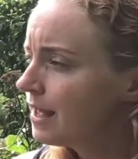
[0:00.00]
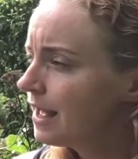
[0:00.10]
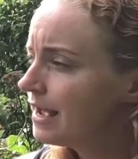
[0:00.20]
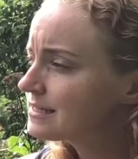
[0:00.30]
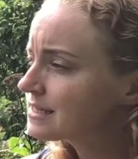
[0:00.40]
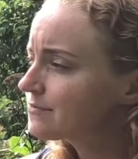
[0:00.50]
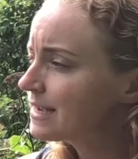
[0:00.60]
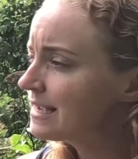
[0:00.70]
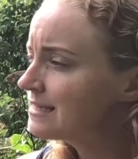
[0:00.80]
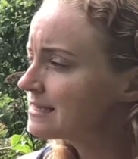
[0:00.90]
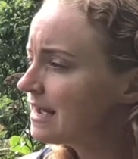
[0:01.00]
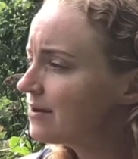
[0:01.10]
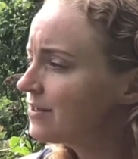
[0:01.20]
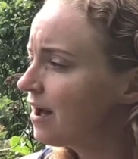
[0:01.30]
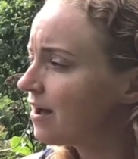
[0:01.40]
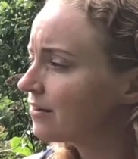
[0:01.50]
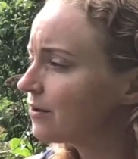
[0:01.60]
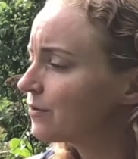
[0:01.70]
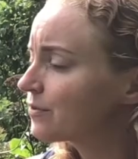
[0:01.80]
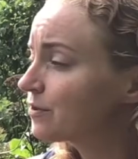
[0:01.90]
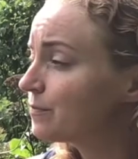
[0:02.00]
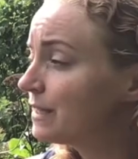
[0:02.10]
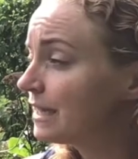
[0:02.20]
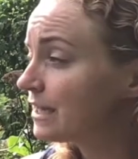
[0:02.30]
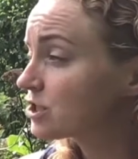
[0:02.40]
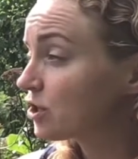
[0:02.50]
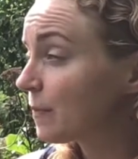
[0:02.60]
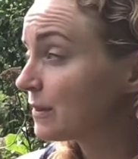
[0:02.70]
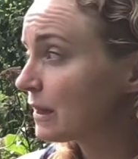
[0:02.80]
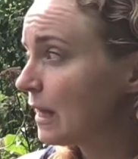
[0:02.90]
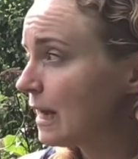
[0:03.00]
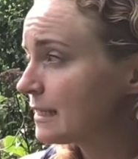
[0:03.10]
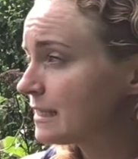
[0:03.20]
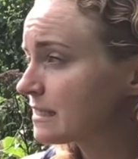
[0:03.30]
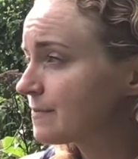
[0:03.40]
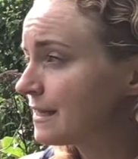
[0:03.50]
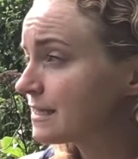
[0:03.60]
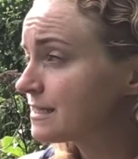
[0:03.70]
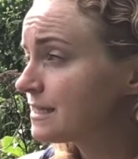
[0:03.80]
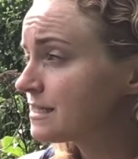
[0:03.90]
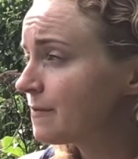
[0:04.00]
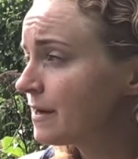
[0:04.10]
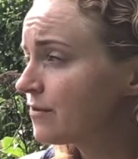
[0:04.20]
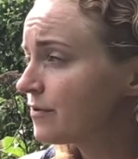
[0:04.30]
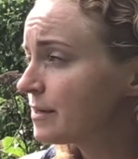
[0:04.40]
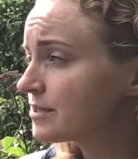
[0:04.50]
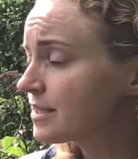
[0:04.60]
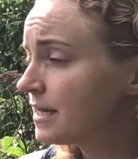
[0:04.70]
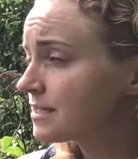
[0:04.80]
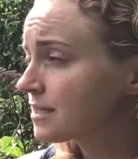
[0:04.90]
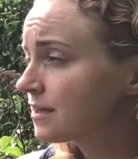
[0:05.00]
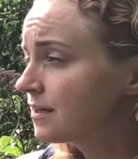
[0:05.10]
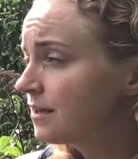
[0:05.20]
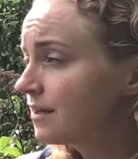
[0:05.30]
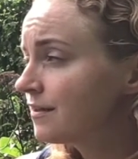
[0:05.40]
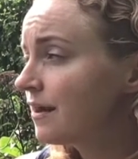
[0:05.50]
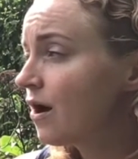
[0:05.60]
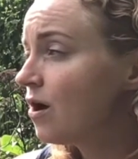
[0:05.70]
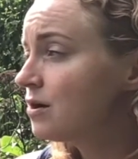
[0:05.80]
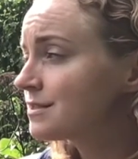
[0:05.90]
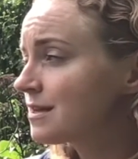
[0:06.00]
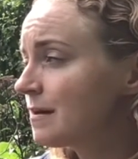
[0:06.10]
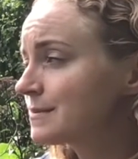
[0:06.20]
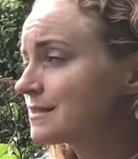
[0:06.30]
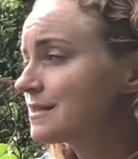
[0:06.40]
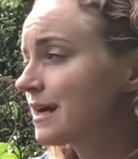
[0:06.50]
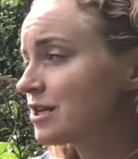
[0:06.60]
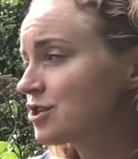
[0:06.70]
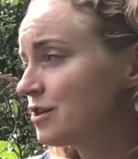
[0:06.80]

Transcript: As they ran down the hollow, the bee took blinding speed and disappeared from their sight. They all stopped to catch their